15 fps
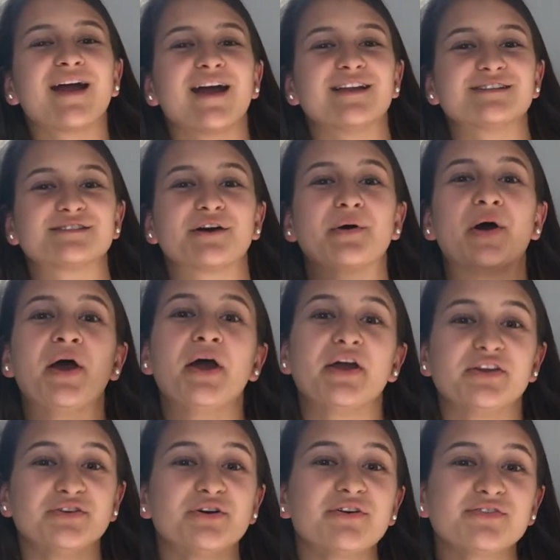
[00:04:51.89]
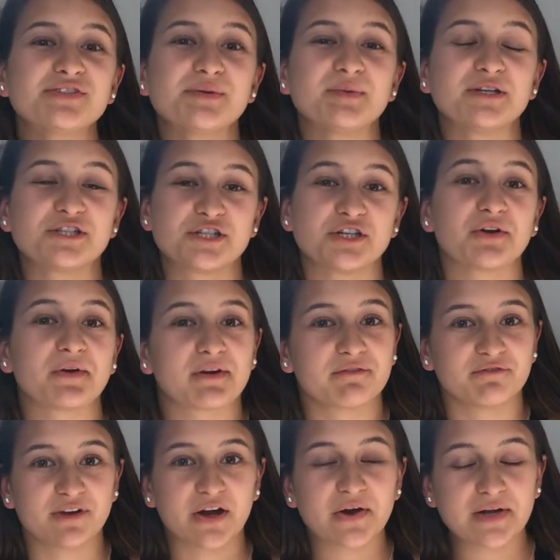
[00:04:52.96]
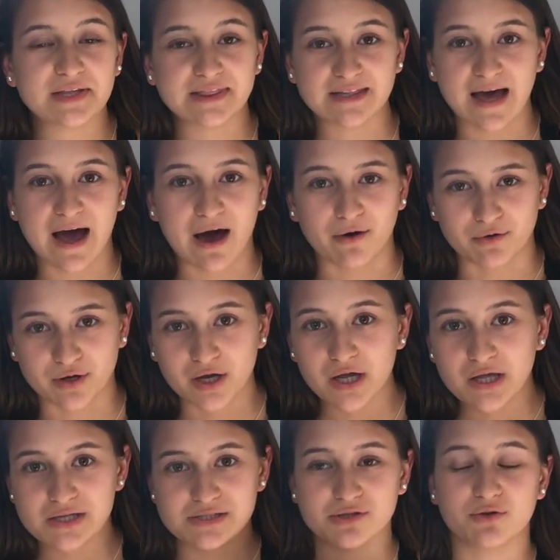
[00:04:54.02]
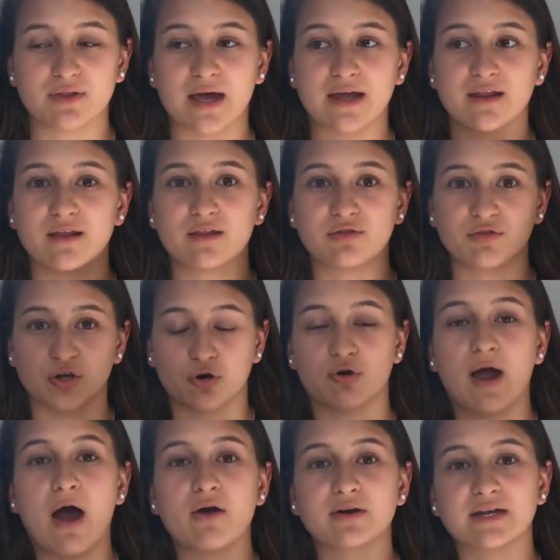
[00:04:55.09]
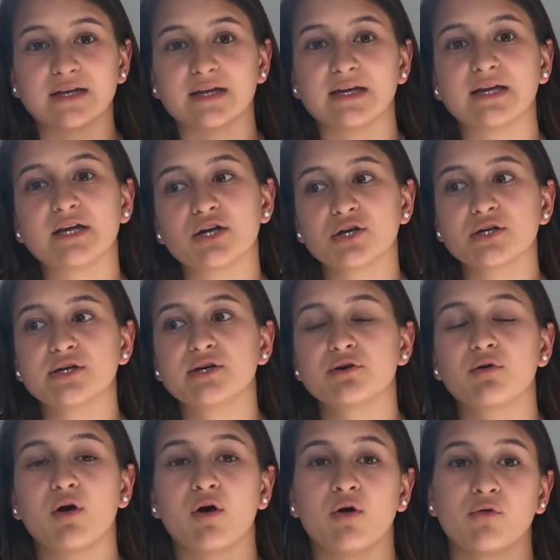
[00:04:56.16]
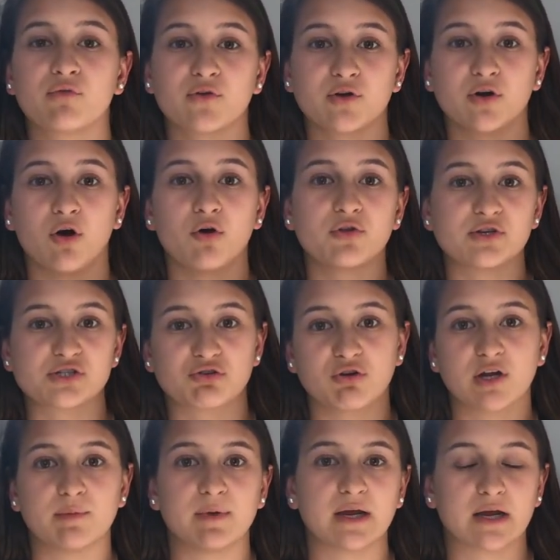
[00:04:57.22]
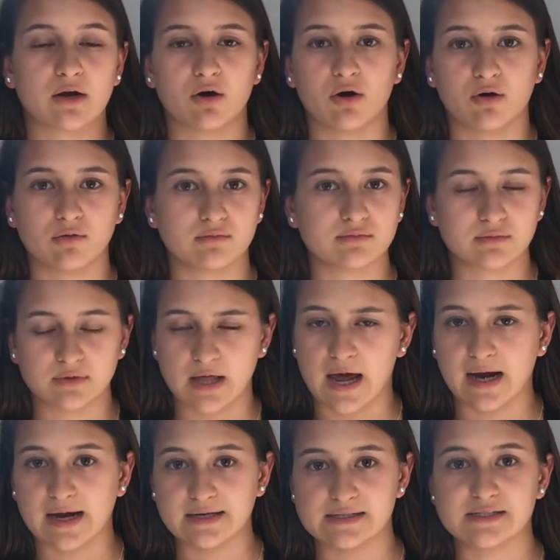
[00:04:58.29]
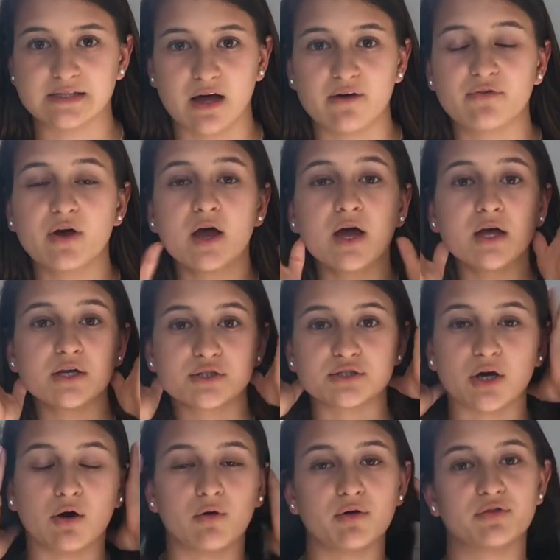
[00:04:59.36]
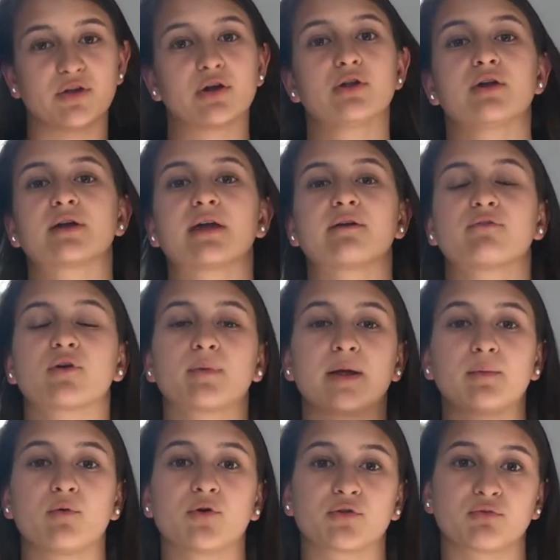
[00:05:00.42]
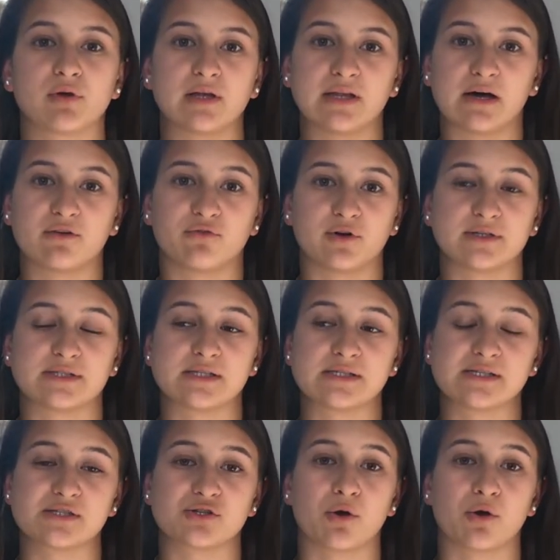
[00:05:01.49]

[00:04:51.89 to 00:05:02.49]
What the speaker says: And so you have to be cheering very loud so that the crowd can hear you over all the screaming and all that kind of stuff. So they're looking for people with really loud voices.